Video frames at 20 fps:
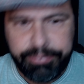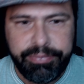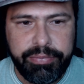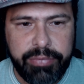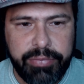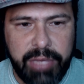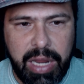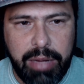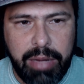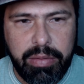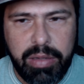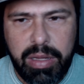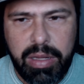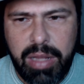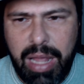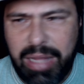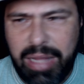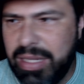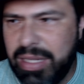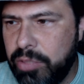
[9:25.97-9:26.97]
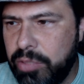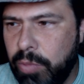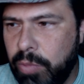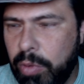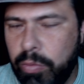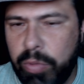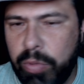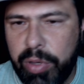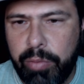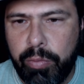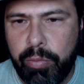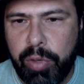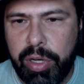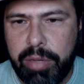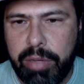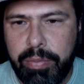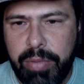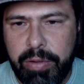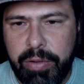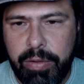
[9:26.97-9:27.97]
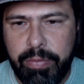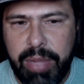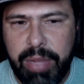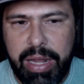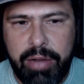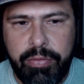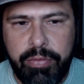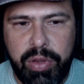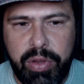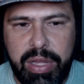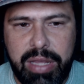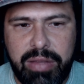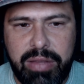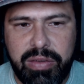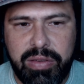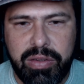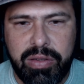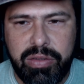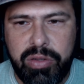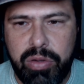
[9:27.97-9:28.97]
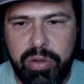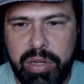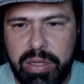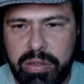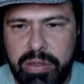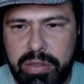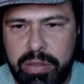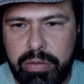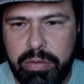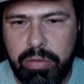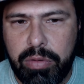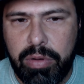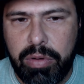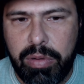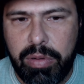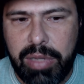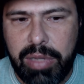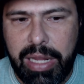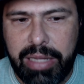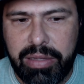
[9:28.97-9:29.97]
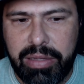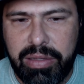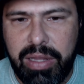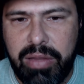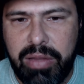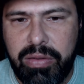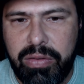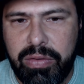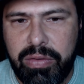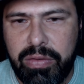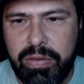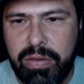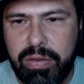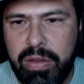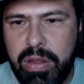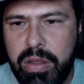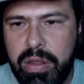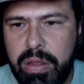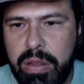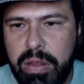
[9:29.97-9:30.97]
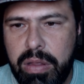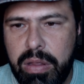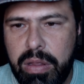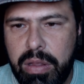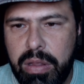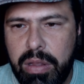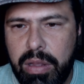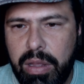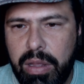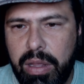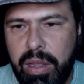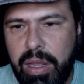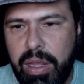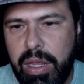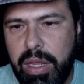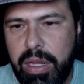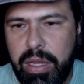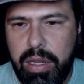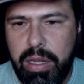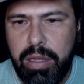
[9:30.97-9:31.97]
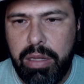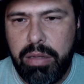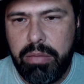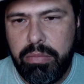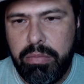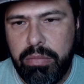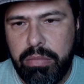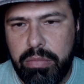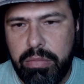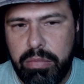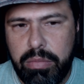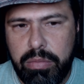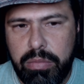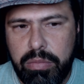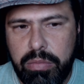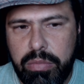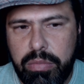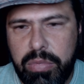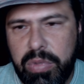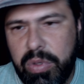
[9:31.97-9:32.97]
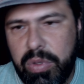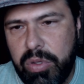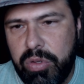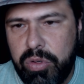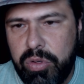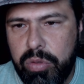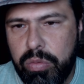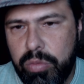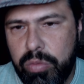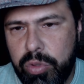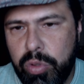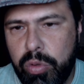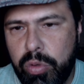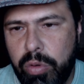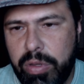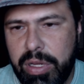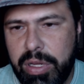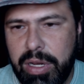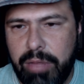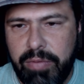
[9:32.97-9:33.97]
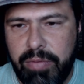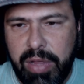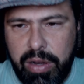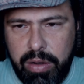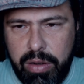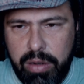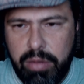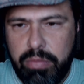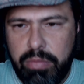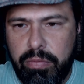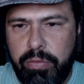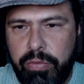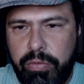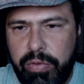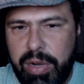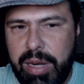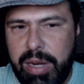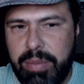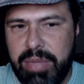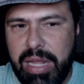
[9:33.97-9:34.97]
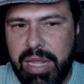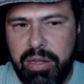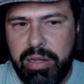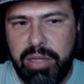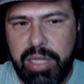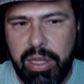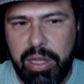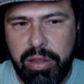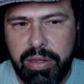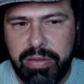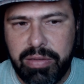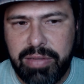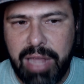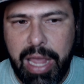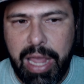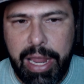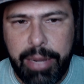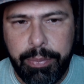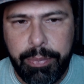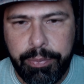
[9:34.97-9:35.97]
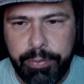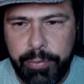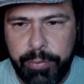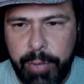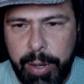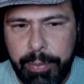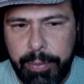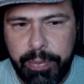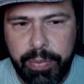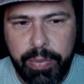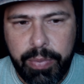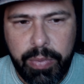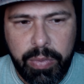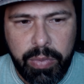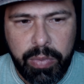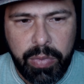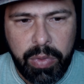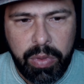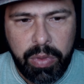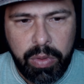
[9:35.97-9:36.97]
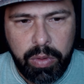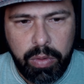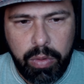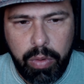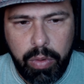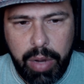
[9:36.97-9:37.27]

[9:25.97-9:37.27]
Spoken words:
Right. I think this will work better for this because you can scroll like this. And you look in a better frame than in the other side, right?